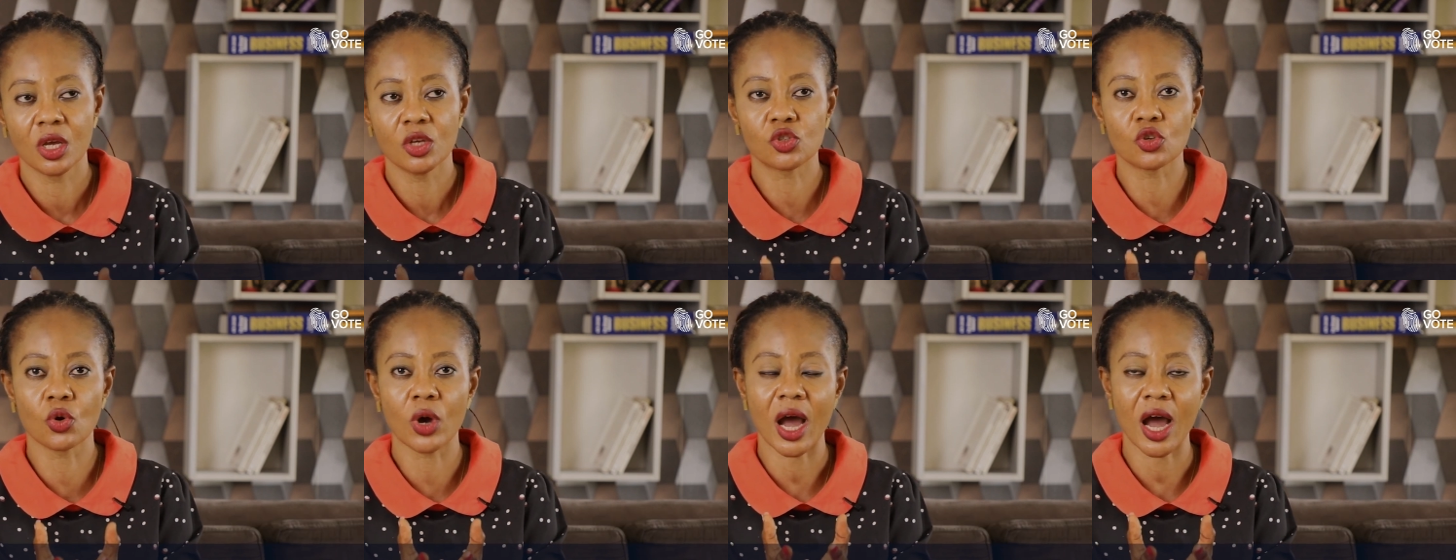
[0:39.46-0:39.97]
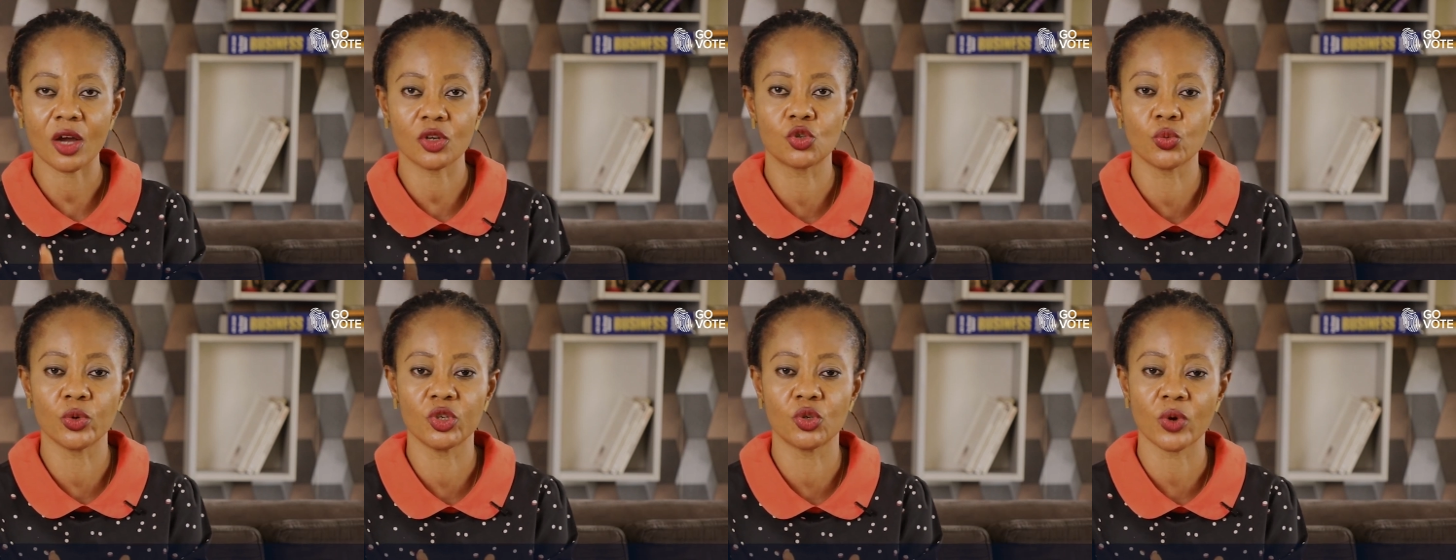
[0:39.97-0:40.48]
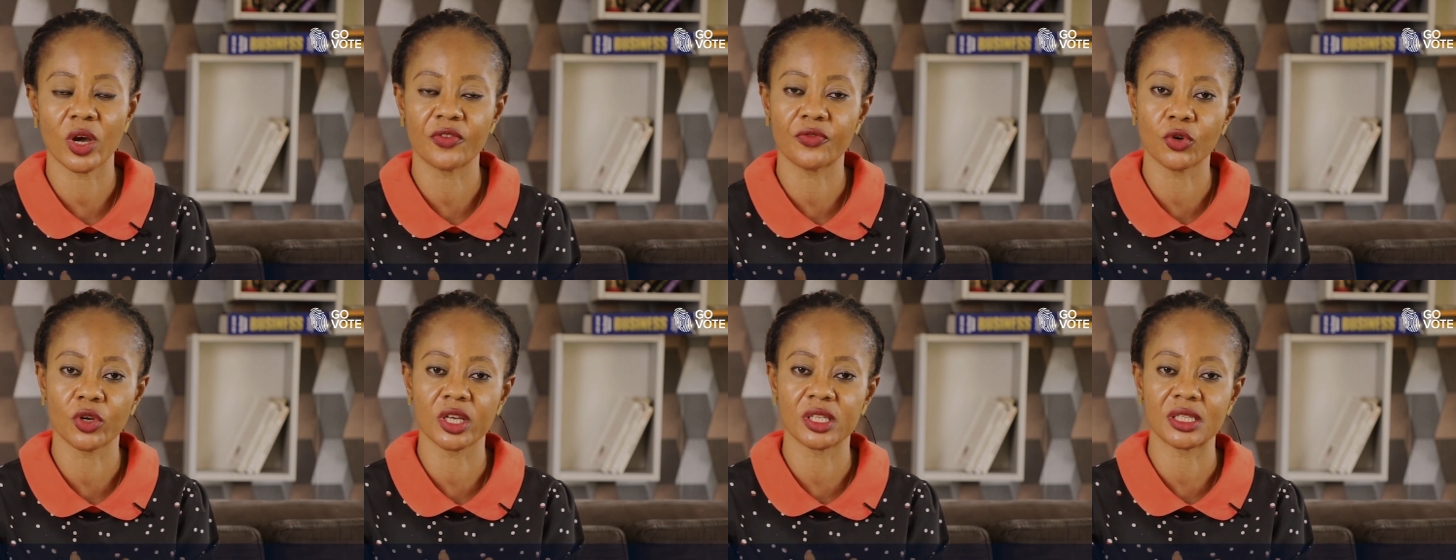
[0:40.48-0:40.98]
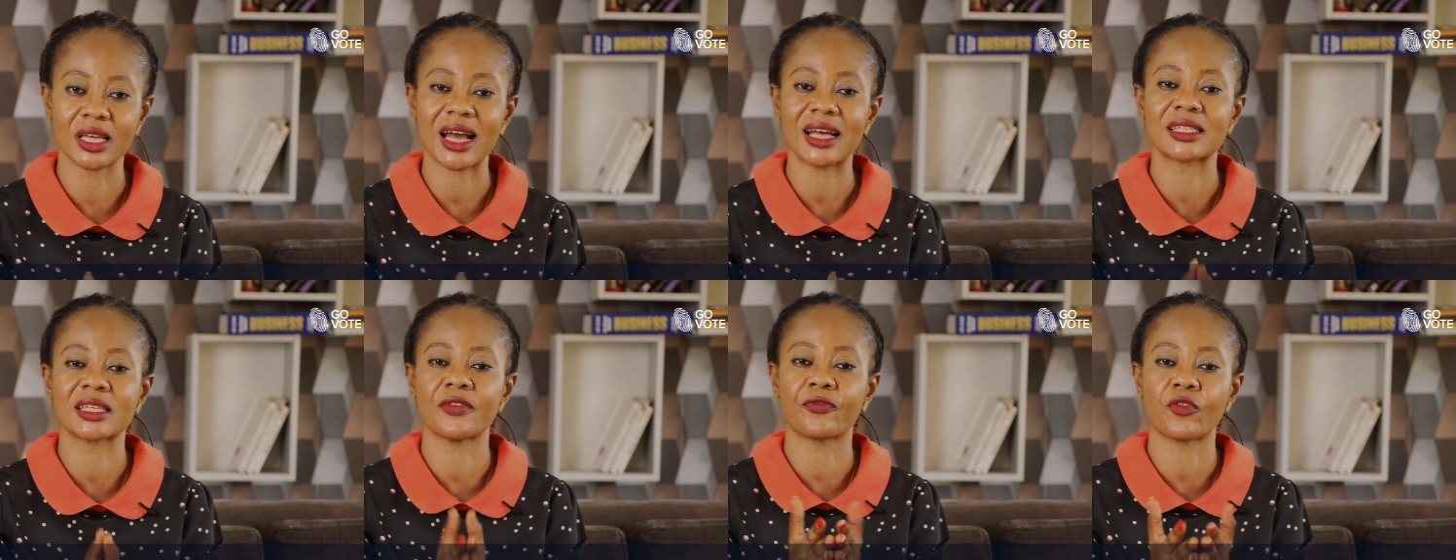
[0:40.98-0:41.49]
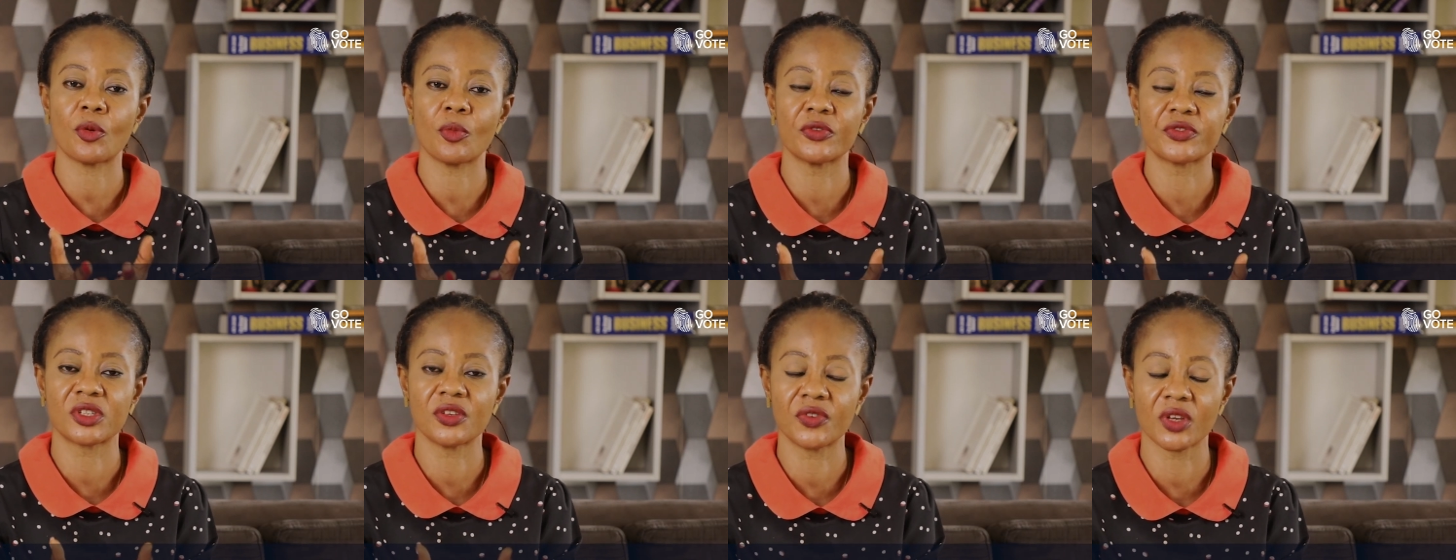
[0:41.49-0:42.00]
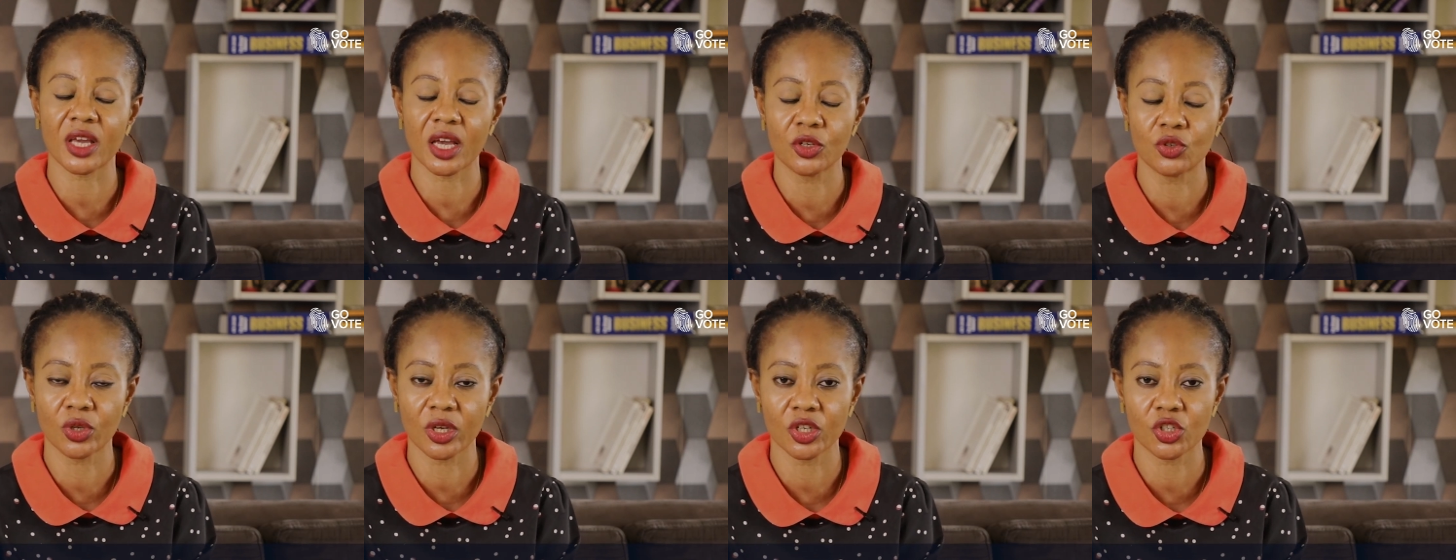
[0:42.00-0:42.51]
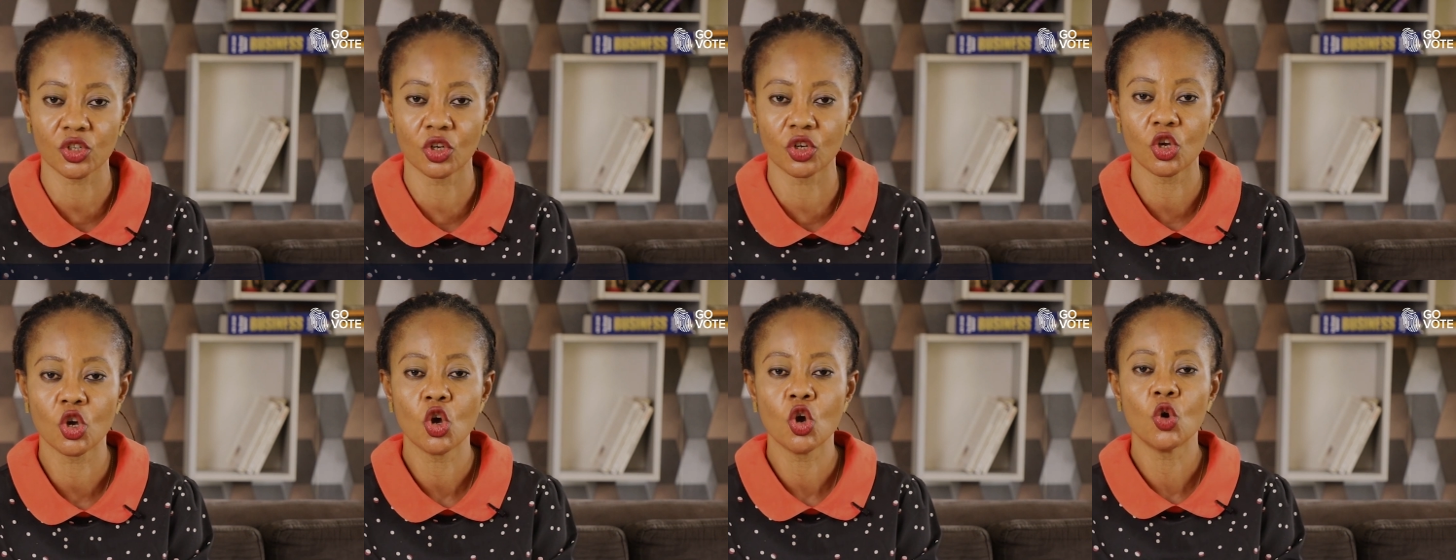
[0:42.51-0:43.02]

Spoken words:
So how do we do advocacy? As a form of civic education.